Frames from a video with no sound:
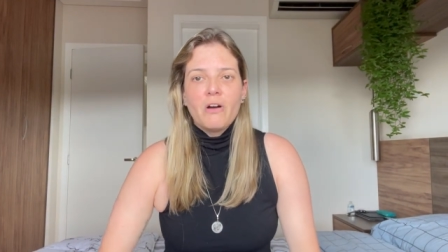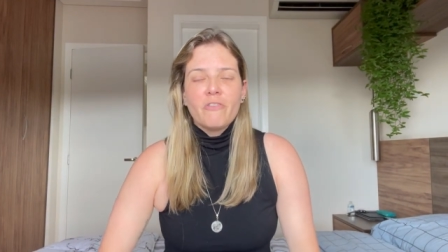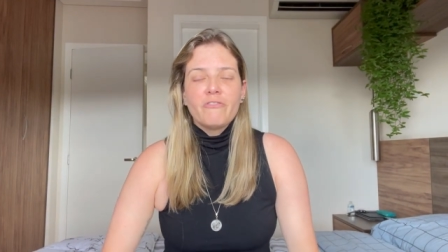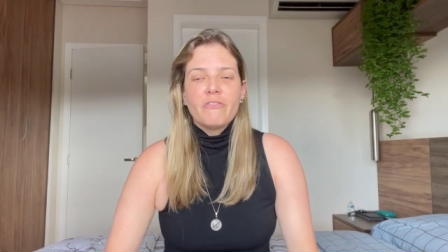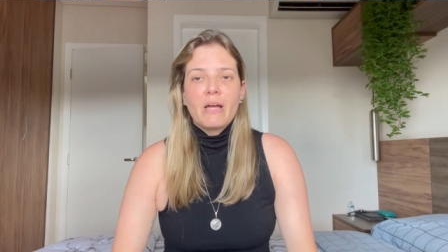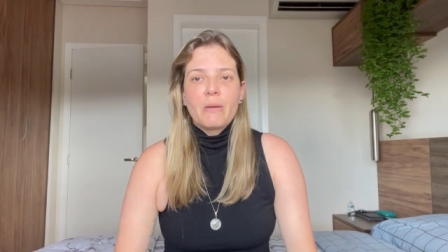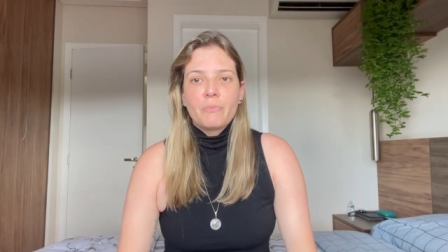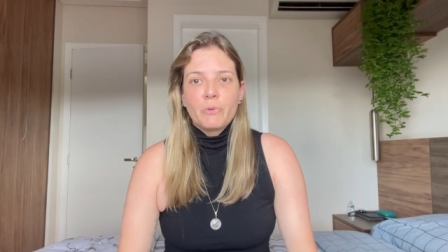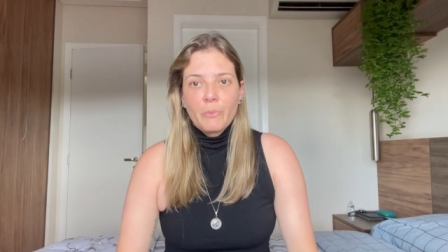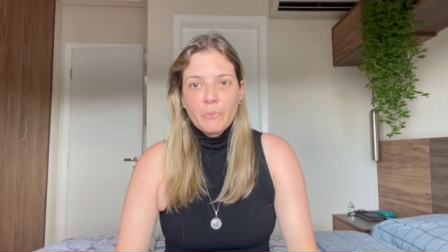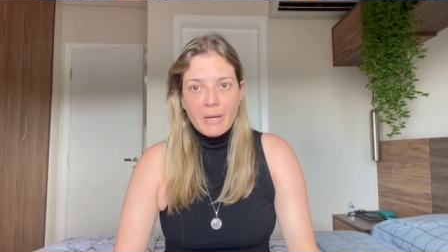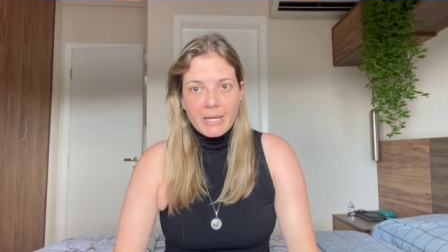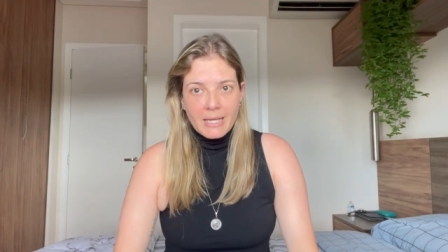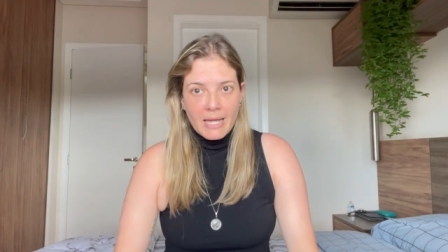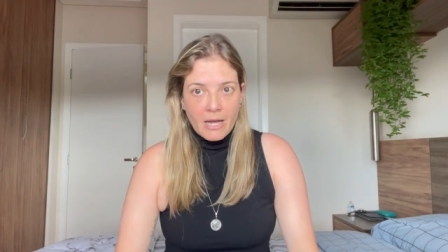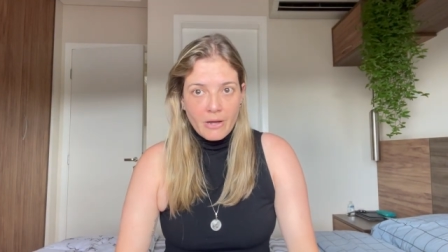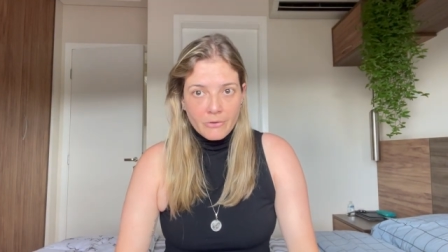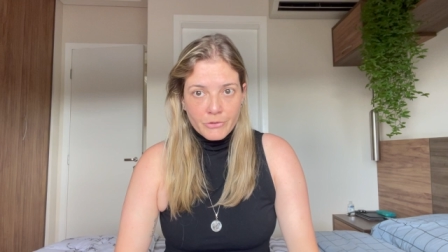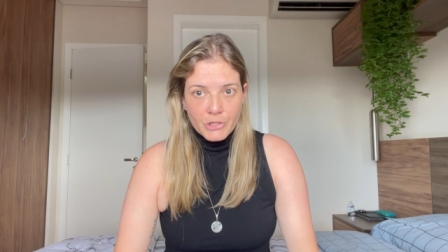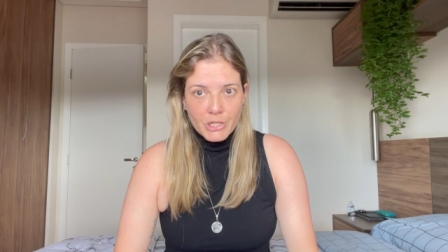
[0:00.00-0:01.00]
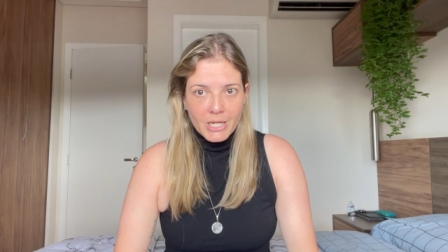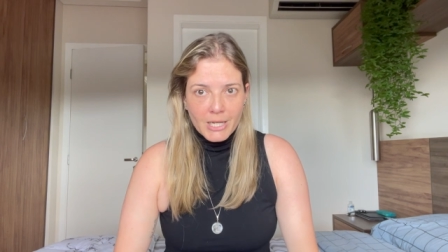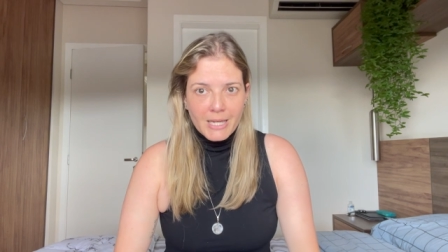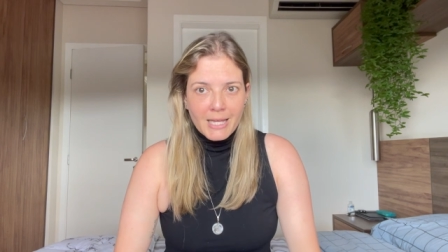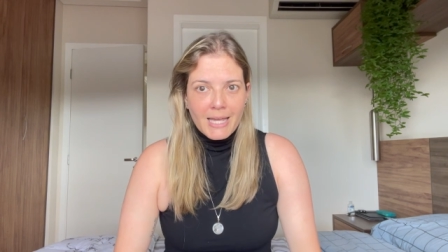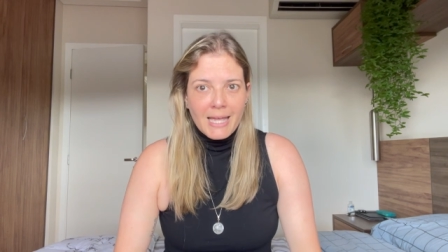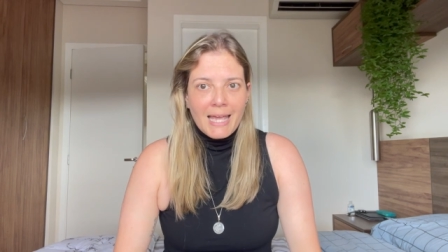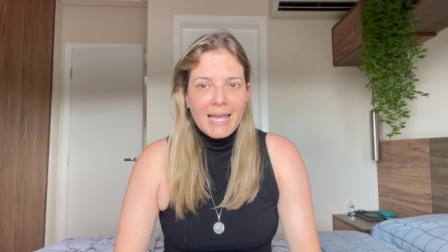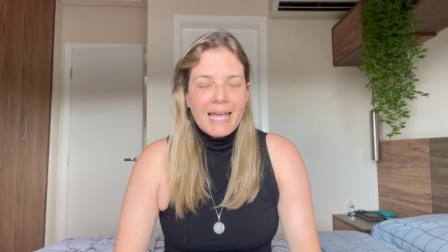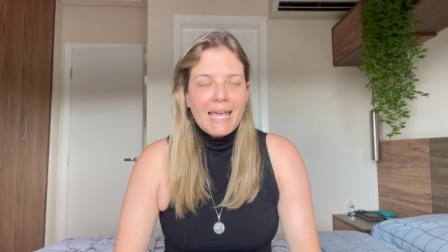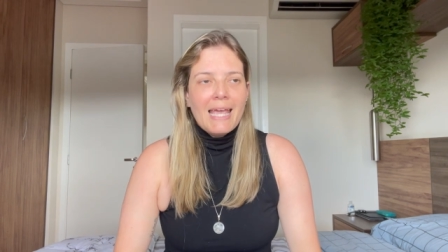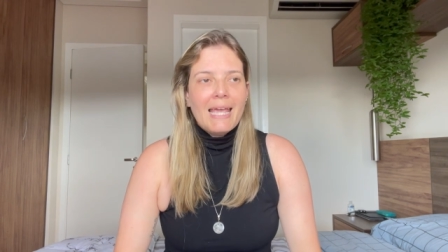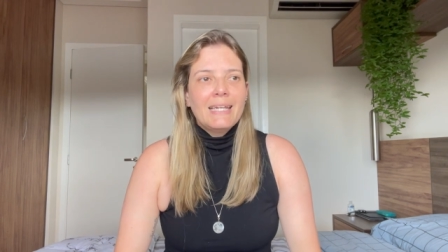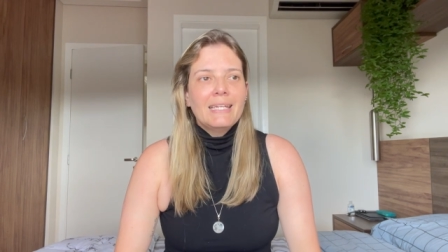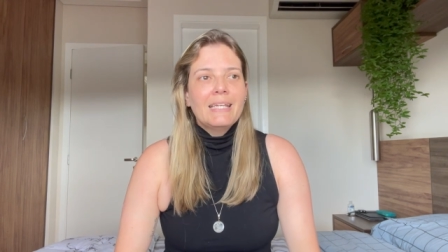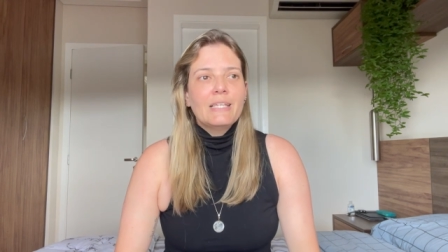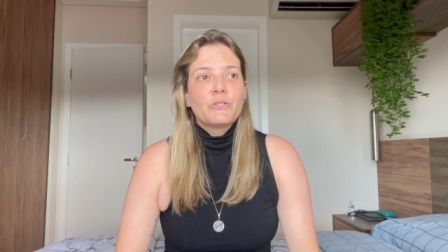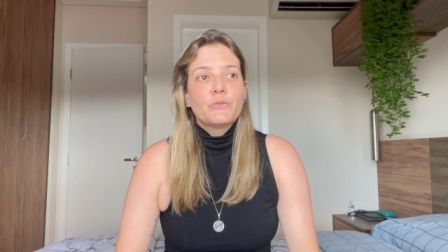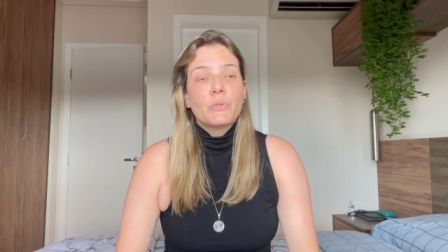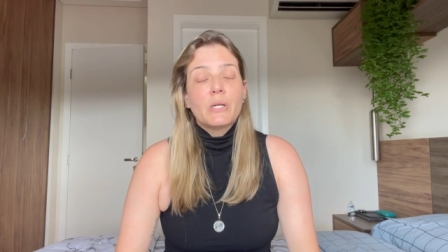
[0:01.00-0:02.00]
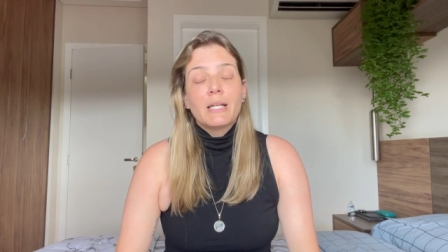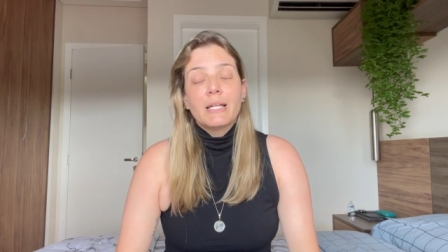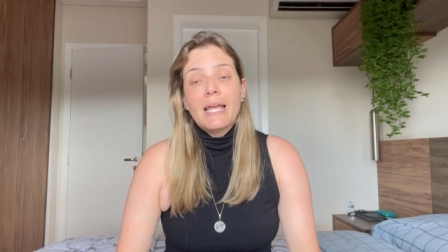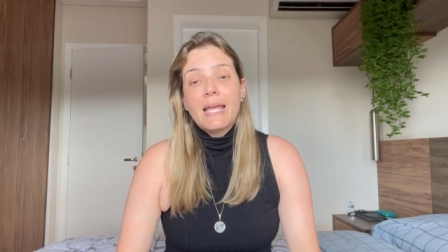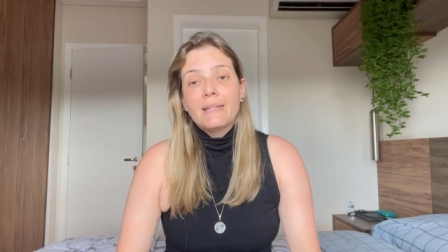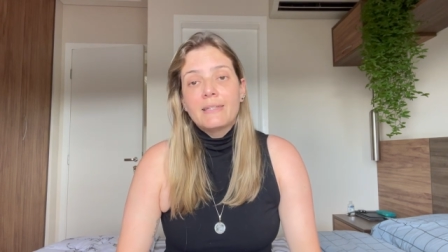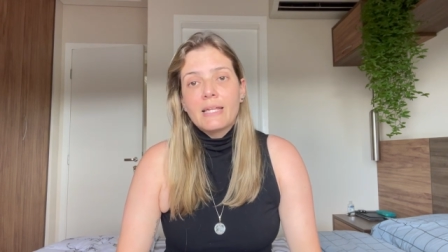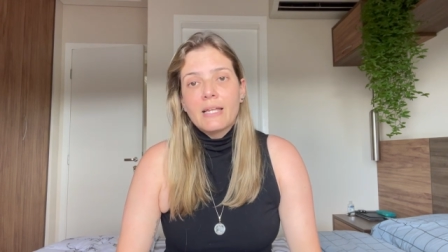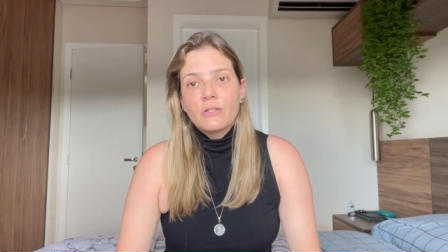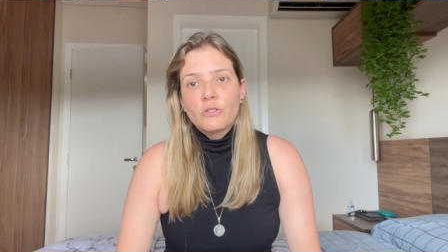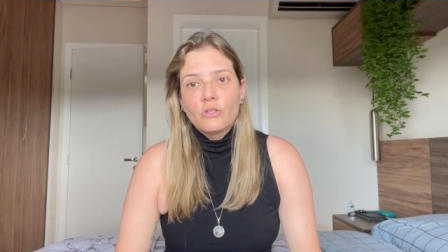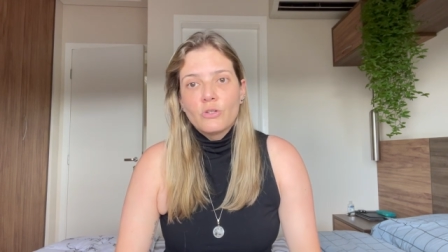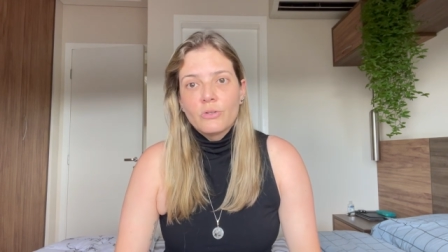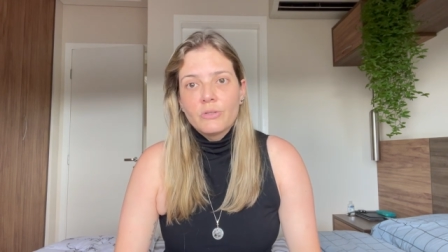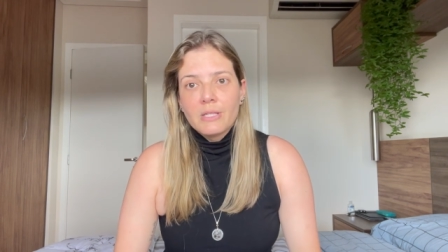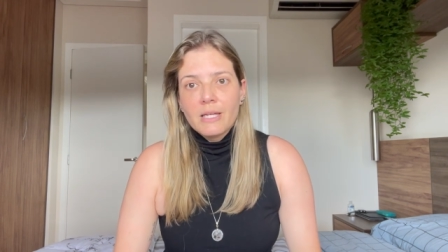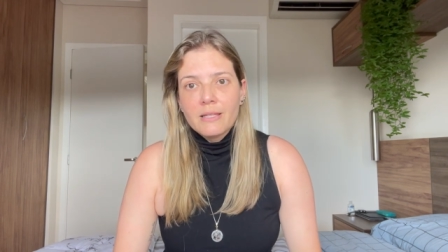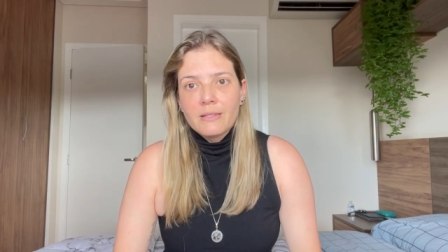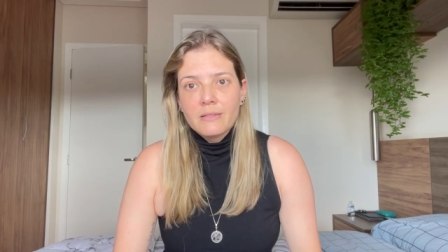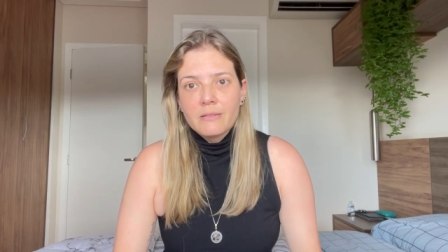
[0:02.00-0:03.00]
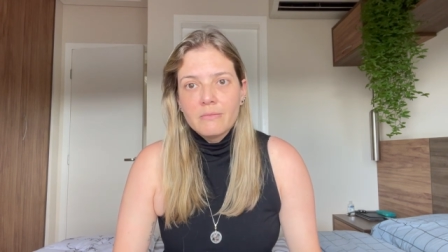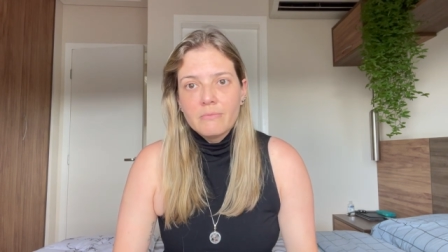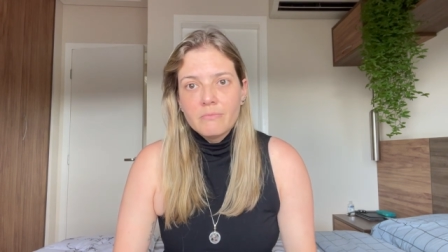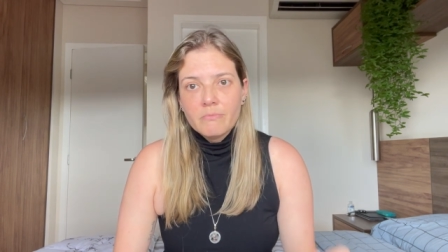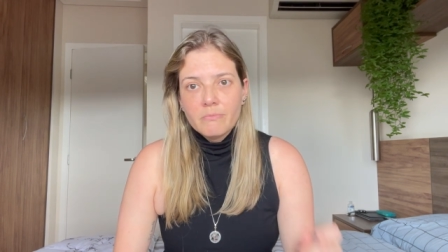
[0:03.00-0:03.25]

of fibromyalgia and it's related to the